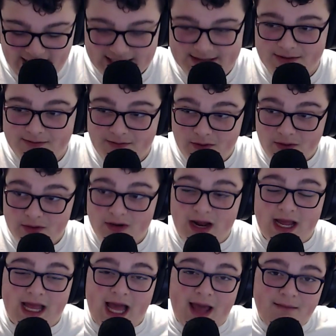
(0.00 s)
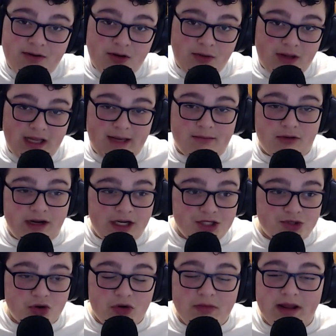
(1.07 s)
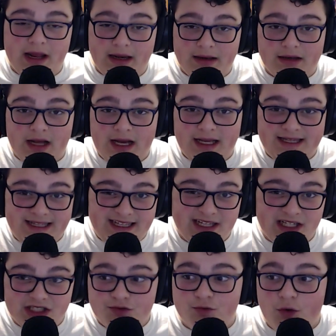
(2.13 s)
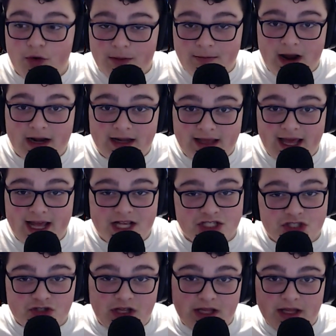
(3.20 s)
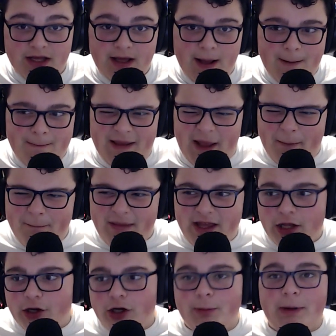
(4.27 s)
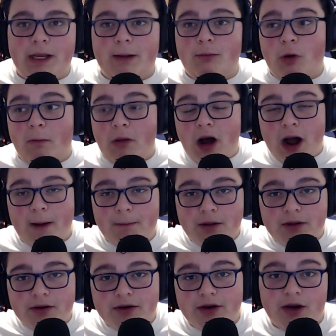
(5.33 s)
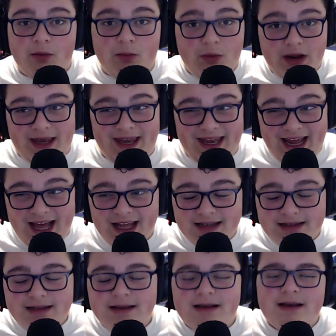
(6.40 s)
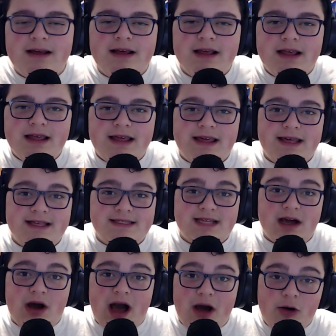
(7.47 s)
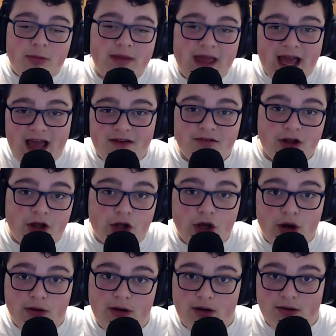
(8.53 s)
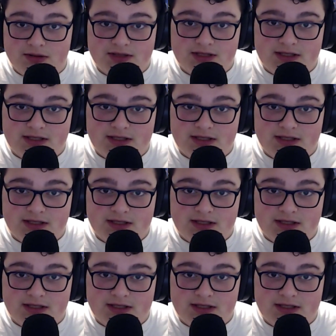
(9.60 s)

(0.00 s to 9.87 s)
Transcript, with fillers: I said before, I have been doing a lot of brainstorming and ideas for the podcast to like make it bigger, make it more popular and whatnot. Is that I will be having a co host.